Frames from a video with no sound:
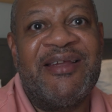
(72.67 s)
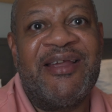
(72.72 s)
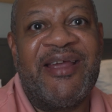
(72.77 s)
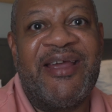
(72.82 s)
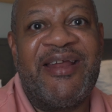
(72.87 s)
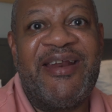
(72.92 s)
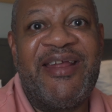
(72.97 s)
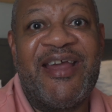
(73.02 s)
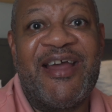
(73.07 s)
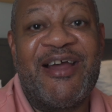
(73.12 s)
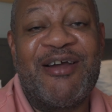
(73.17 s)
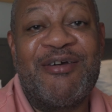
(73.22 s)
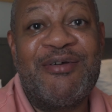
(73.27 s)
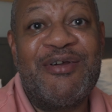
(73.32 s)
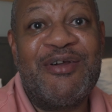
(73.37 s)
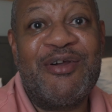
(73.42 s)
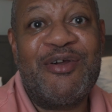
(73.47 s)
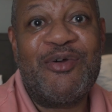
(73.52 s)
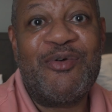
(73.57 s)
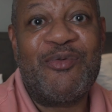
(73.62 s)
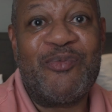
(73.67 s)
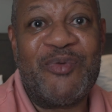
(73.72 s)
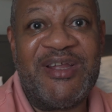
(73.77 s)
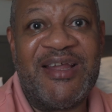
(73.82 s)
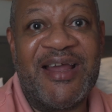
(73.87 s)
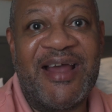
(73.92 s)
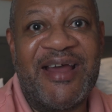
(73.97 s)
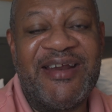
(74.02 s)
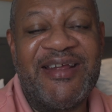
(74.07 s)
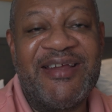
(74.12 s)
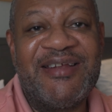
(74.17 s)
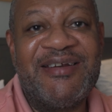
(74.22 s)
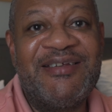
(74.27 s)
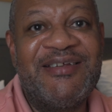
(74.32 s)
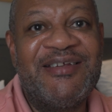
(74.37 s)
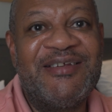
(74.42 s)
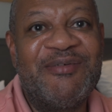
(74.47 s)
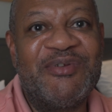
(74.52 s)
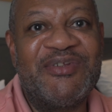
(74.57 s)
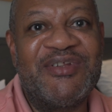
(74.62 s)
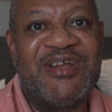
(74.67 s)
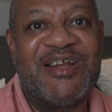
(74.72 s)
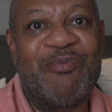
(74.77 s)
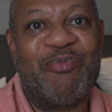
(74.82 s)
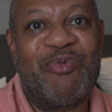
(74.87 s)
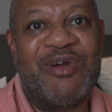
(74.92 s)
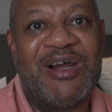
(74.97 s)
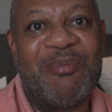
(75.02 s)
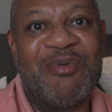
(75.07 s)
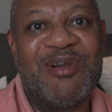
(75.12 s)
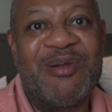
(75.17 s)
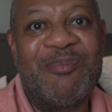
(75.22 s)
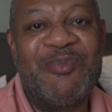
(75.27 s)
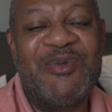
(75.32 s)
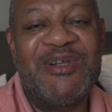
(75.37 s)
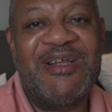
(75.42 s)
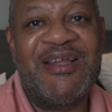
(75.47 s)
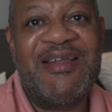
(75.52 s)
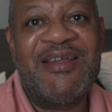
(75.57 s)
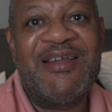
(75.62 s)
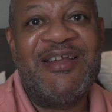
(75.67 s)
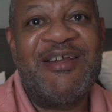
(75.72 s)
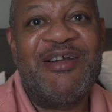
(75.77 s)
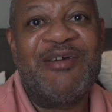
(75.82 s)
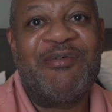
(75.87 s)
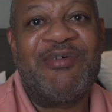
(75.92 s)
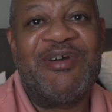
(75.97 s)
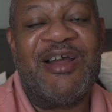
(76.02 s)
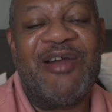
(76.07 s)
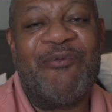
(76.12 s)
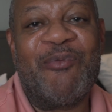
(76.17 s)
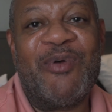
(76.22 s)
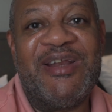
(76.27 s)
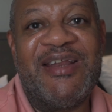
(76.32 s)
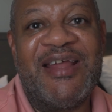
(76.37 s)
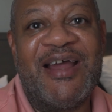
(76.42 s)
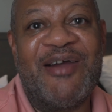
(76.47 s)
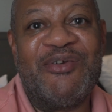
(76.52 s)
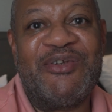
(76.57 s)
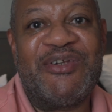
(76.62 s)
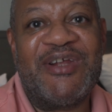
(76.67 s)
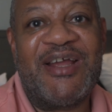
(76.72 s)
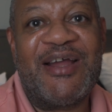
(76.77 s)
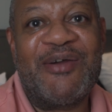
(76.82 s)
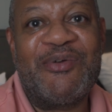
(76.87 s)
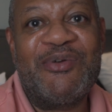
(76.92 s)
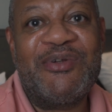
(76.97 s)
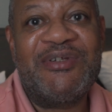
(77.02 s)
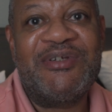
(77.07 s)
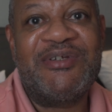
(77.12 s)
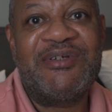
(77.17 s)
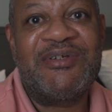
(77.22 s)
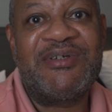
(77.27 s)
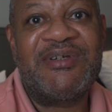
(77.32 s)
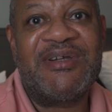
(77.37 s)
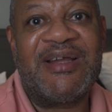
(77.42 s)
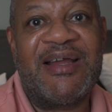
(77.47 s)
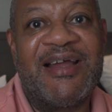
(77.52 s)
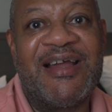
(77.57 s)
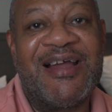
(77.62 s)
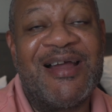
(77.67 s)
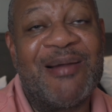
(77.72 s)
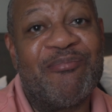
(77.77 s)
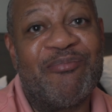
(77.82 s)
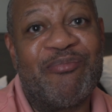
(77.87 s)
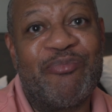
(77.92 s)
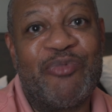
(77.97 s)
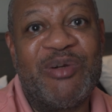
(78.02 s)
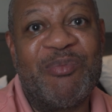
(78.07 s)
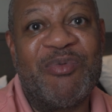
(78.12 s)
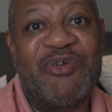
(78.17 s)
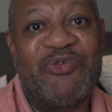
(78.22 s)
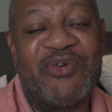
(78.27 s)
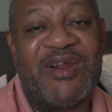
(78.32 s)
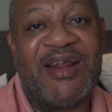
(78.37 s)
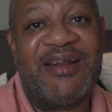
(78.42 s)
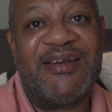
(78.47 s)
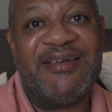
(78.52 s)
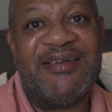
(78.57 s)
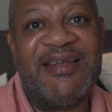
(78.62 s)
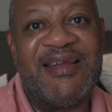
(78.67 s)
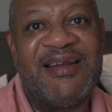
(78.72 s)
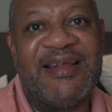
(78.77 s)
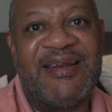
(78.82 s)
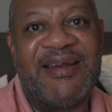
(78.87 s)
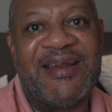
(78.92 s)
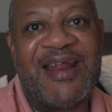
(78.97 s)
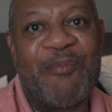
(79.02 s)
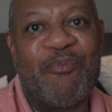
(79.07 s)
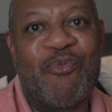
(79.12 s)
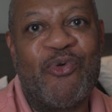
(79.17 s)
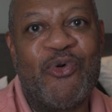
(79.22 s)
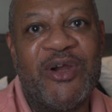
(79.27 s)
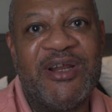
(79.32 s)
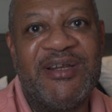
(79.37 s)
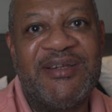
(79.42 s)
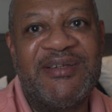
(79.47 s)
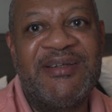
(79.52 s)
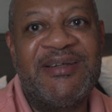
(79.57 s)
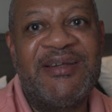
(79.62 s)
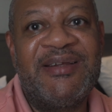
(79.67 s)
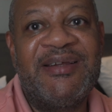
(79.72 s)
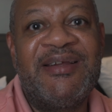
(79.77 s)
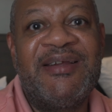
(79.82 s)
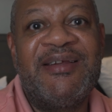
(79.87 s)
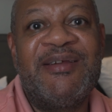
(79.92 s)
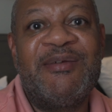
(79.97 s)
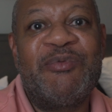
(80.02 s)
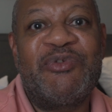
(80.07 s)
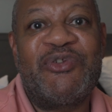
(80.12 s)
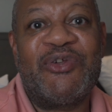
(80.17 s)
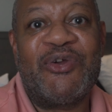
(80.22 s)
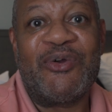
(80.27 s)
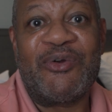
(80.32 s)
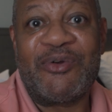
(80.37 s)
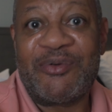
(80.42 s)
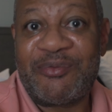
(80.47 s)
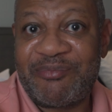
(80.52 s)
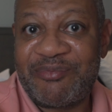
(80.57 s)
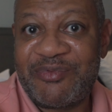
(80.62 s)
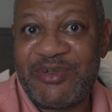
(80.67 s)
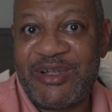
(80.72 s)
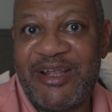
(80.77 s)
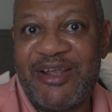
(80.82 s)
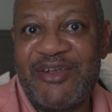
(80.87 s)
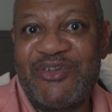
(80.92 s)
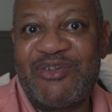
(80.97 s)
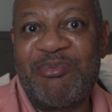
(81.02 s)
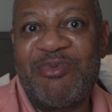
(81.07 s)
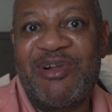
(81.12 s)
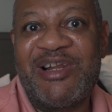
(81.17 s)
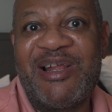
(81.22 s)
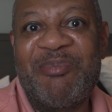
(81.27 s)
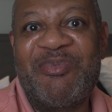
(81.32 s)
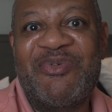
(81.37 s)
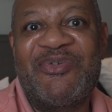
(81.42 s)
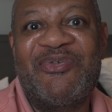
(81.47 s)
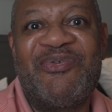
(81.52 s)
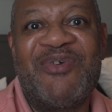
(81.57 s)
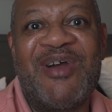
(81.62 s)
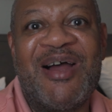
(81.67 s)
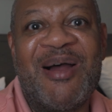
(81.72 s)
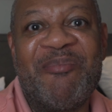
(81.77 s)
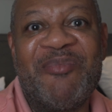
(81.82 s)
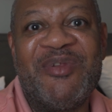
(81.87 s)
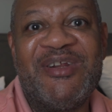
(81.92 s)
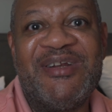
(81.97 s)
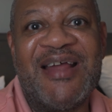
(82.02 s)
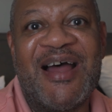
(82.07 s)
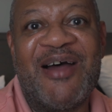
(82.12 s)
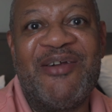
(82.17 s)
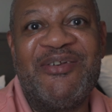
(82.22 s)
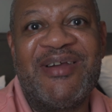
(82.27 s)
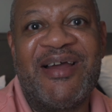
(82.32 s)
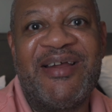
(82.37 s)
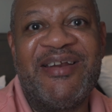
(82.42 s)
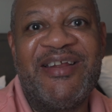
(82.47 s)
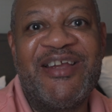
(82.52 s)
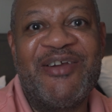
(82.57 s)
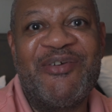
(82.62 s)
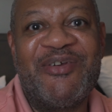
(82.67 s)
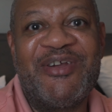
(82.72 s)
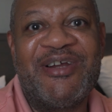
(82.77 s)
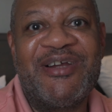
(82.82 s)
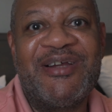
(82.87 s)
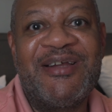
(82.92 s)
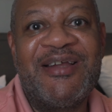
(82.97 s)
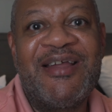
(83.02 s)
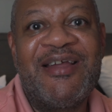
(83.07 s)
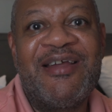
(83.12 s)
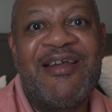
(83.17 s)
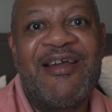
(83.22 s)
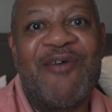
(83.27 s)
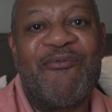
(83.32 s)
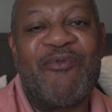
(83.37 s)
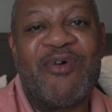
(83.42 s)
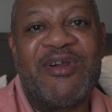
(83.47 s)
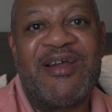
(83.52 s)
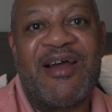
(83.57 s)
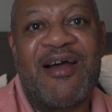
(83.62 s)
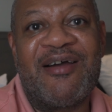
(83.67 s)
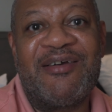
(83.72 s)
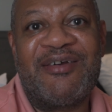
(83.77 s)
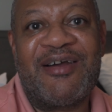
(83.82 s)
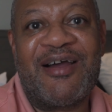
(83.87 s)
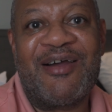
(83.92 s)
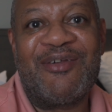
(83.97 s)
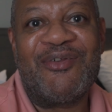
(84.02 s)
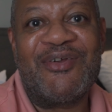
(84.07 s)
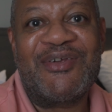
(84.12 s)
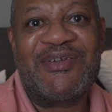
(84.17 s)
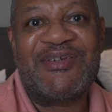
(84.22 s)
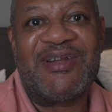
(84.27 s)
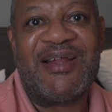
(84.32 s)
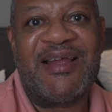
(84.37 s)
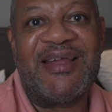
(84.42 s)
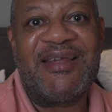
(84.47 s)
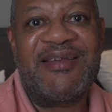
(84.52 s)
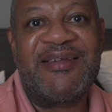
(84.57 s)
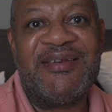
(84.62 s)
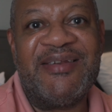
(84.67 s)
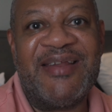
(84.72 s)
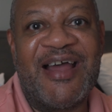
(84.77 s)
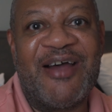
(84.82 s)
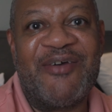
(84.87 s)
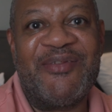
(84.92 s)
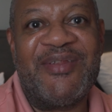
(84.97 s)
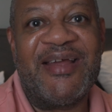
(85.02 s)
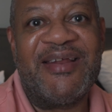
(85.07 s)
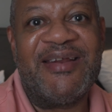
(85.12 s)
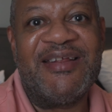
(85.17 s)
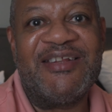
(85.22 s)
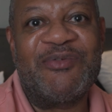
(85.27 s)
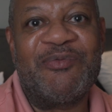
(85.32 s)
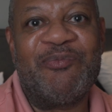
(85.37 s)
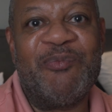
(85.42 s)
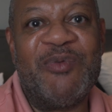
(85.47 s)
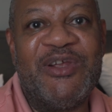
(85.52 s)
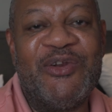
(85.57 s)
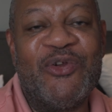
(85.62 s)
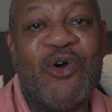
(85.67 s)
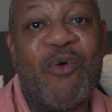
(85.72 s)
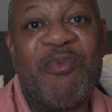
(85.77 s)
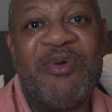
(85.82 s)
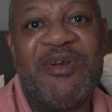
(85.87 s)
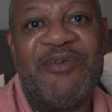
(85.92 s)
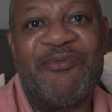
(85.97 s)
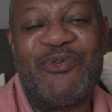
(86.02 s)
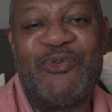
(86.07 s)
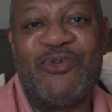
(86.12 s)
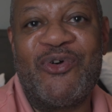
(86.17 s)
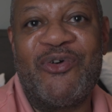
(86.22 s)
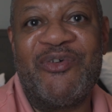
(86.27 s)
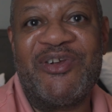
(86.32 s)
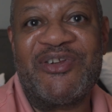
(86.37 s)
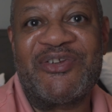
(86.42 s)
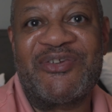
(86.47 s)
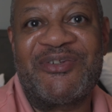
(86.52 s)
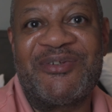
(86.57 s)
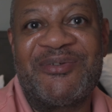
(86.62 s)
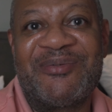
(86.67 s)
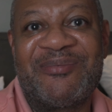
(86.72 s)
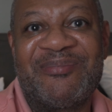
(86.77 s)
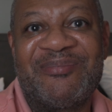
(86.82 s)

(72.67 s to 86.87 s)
anyhow, we got in, it was not a problem. I went downtown, um, pretty much ran out of daylight at that point. So here's some clips from the downtown area of what Hong Kong looks like now that it's been open for tourists.